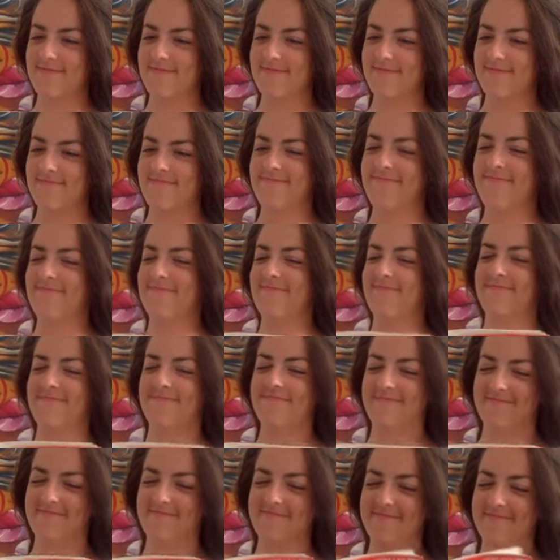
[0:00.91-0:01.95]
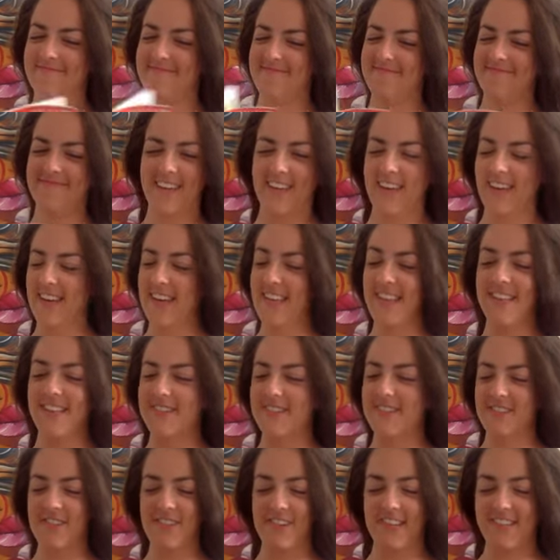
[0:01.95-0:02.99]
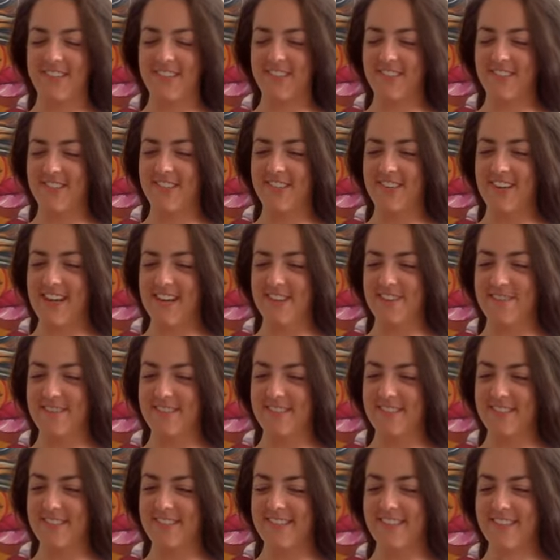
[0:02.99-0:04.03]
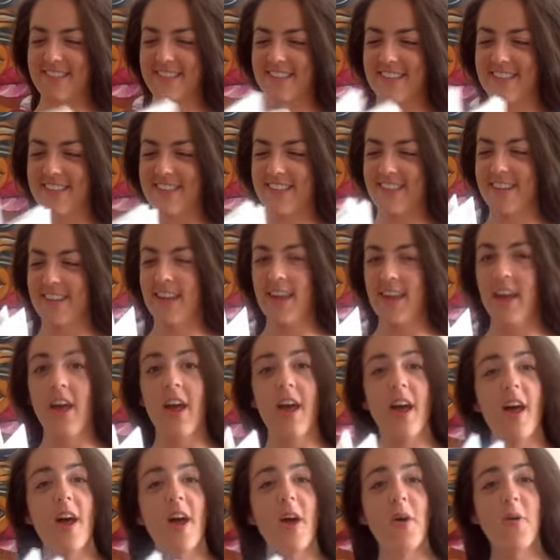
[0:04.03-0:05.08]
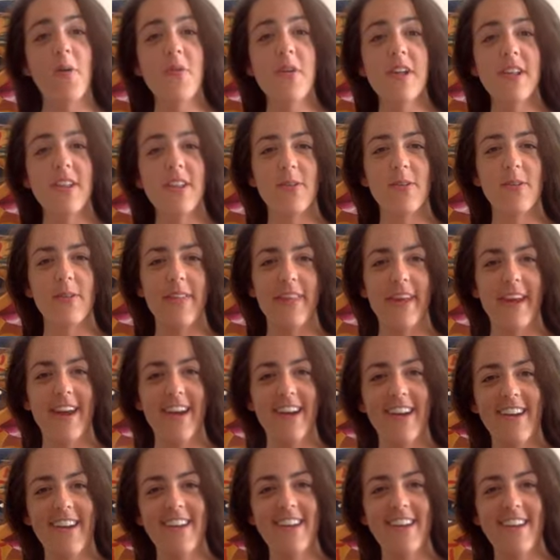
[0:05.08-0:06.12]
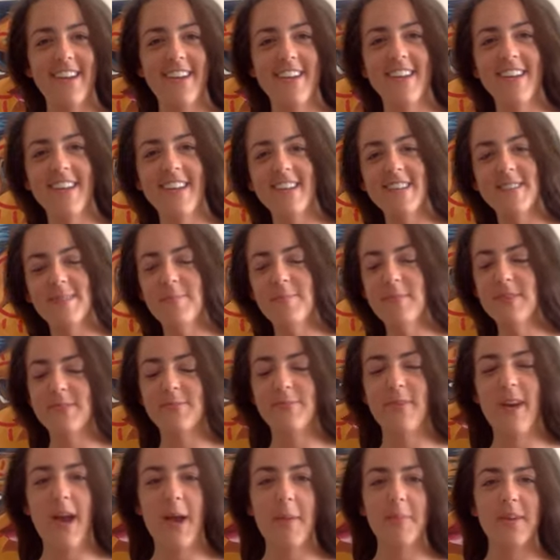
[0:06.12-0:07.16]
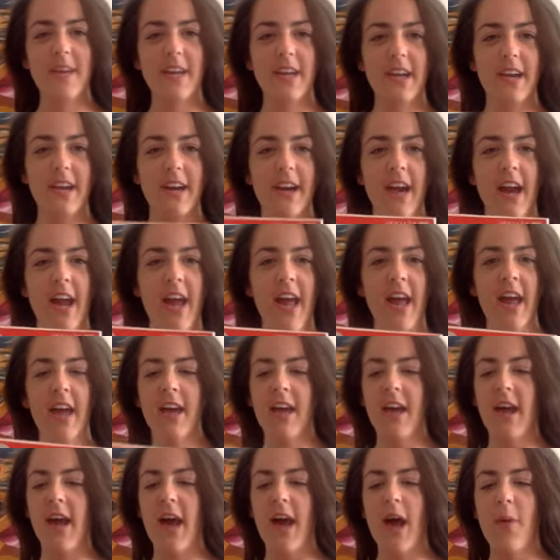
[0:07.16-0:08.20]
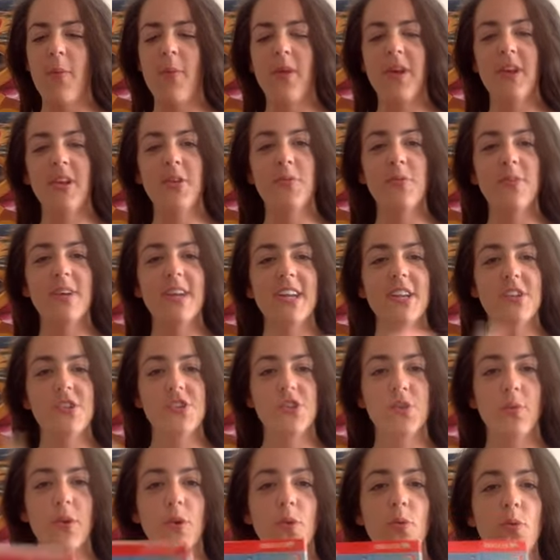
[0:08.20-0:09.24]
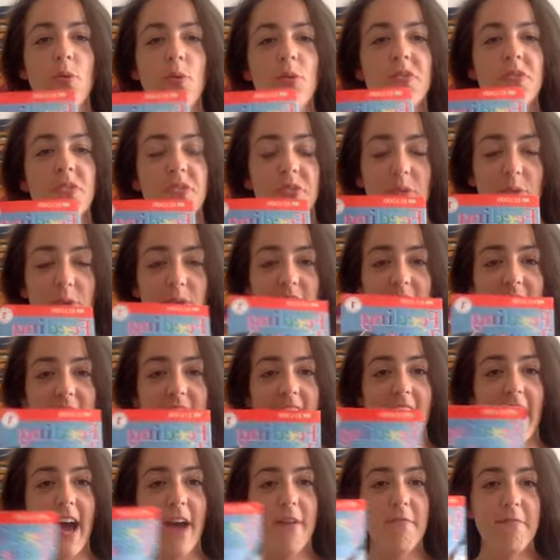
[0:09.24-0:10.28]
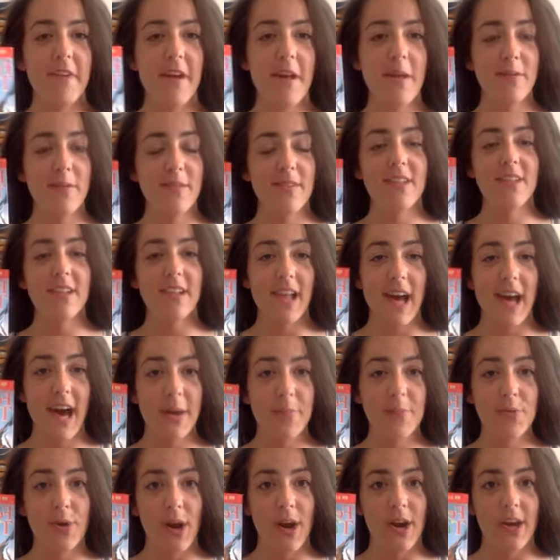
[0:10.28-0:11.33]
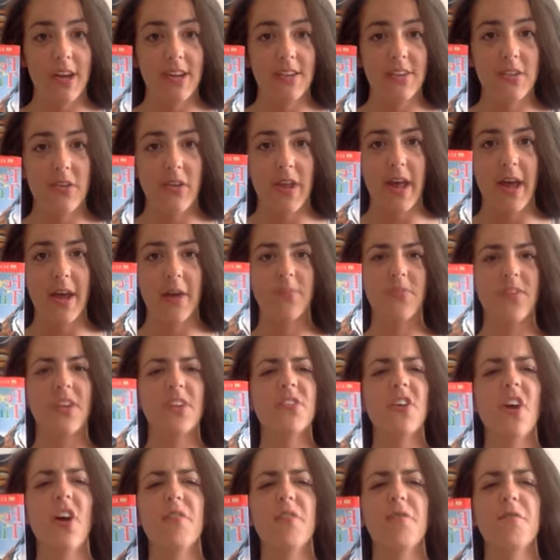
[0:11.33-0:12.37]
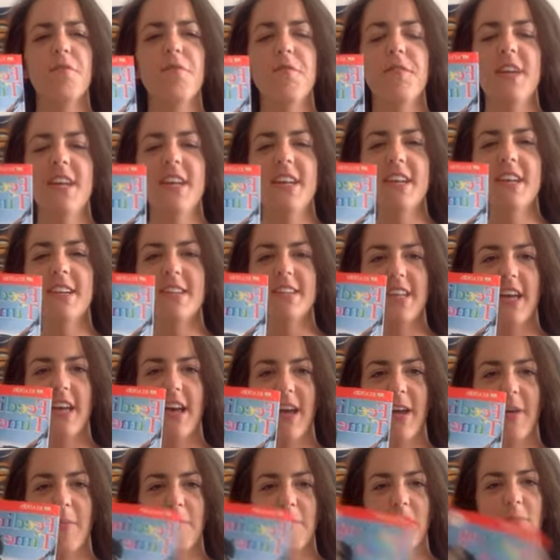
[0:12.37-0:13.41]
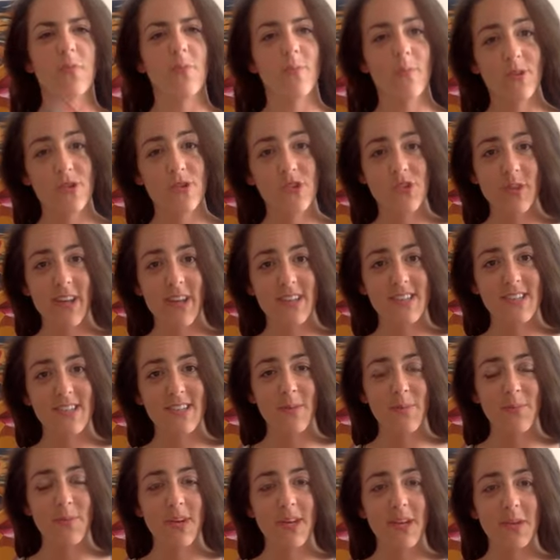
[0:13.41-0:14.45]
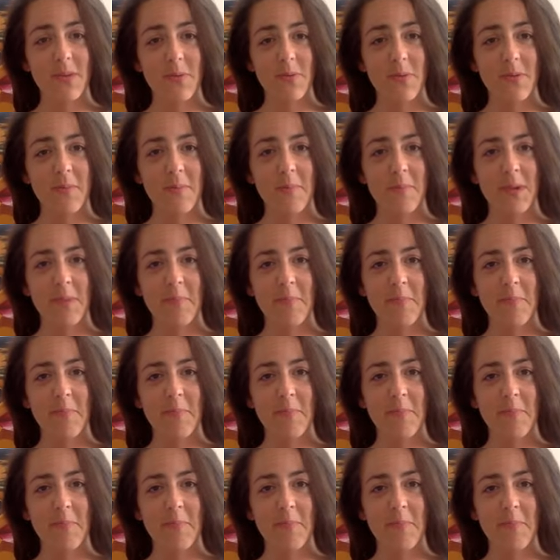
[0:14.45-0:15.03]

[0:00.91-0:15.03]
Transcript: These crazy giraffes. Oh, hello there. It's Miss Ron here. I wanted to read you a cool story that I found in the library today. It's called Feeding Time. Would you like to come read it with me?